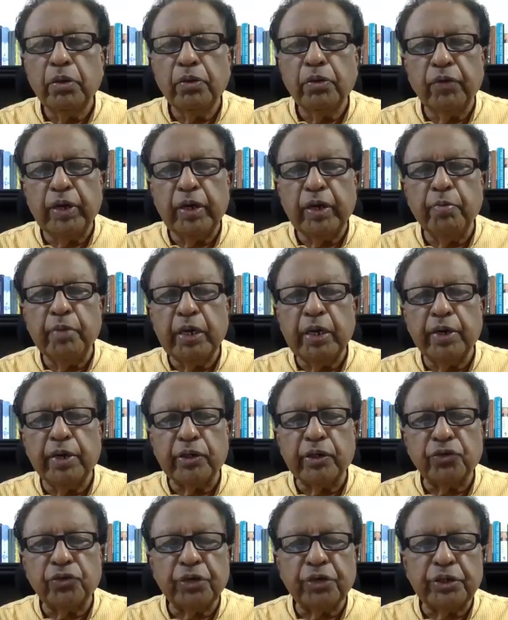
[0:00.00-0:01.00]
very many
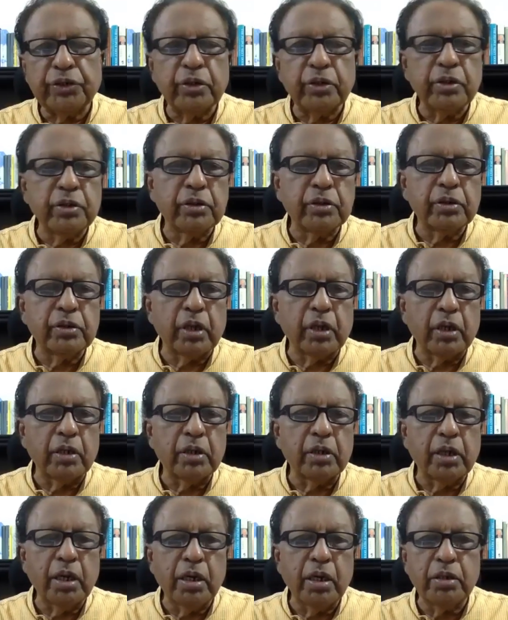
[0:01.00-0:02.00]
restrictions
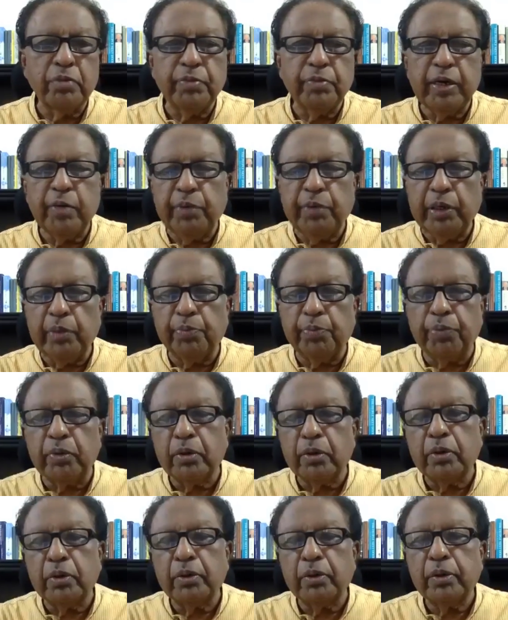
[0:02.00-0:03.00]
and killed many
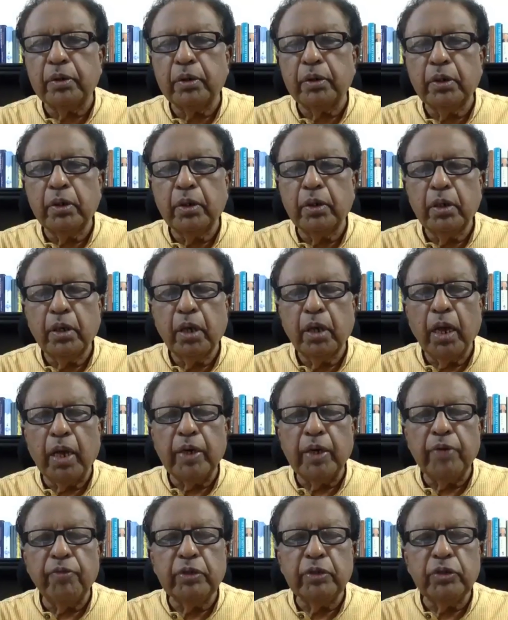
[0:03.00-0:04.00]
people
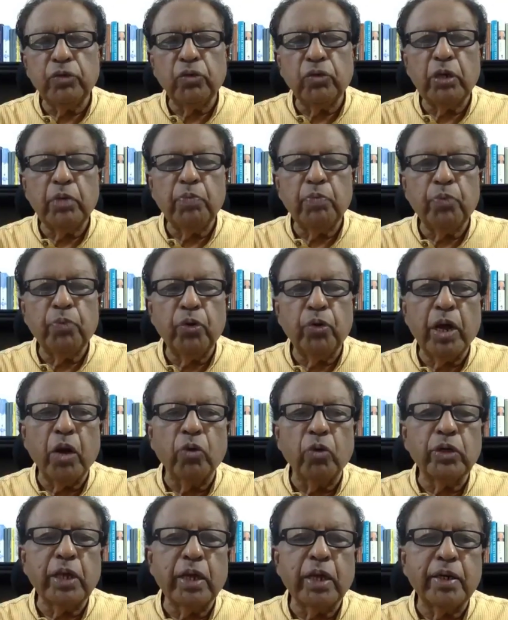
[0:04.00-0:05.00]
and eventually put
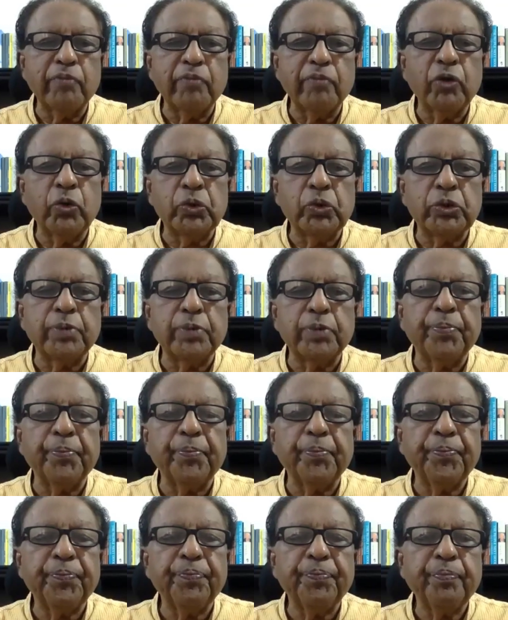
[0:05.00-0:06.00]
down that revolution.
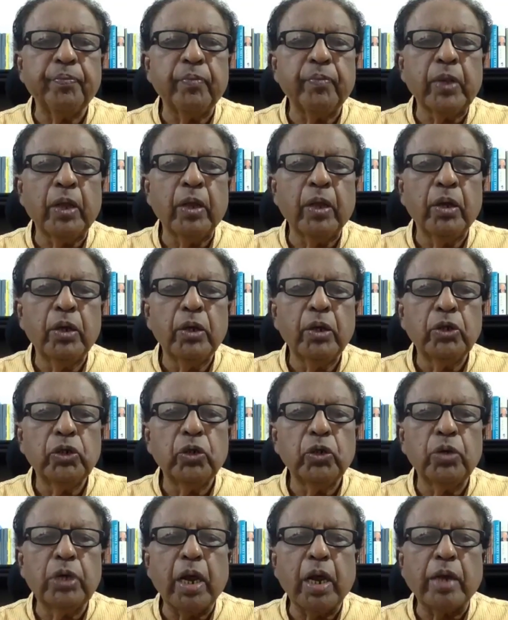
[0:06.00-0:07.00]

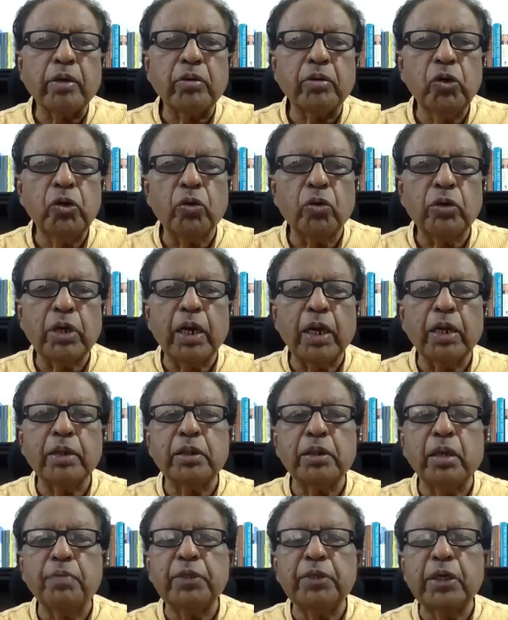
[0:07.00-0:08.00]
So it like, looked
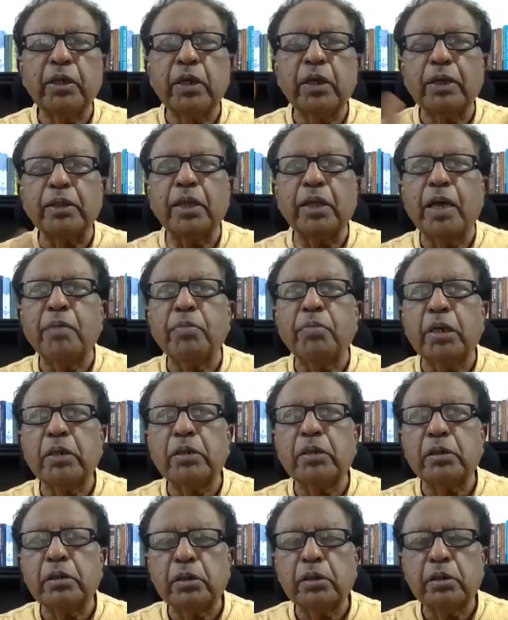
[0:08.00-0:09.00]
like something like that, but
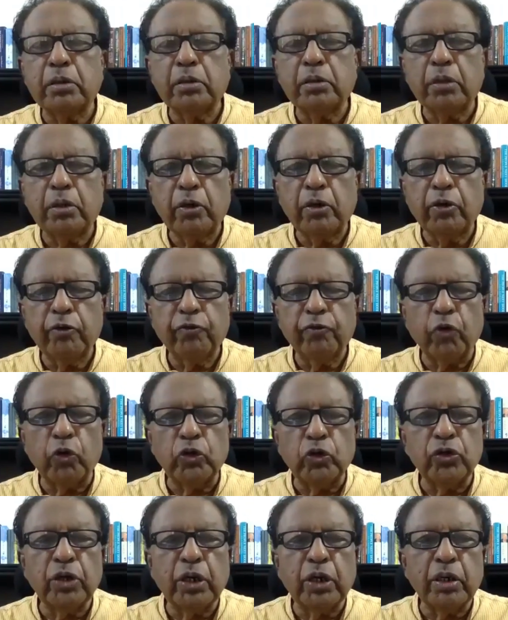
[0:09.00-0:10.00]

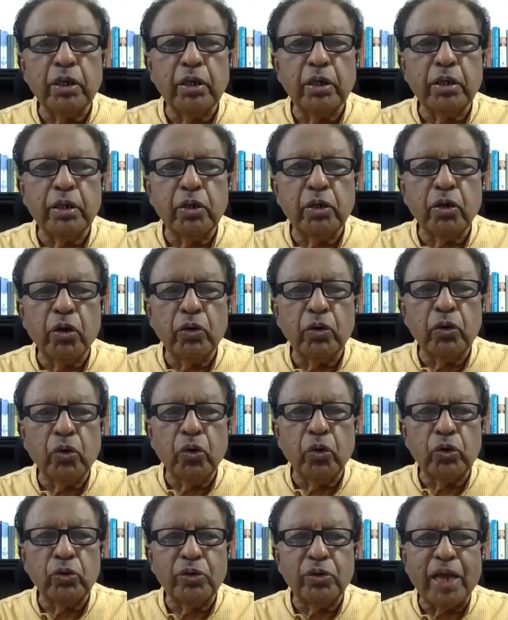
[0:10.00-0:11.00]
fortunately it did not
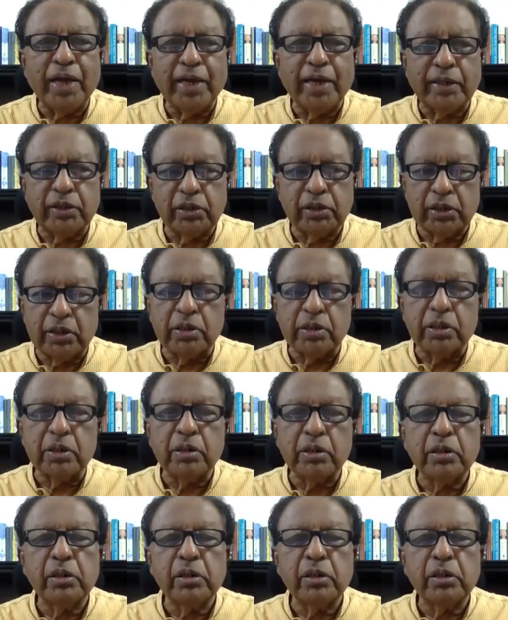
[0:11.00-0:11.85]
go to that extent.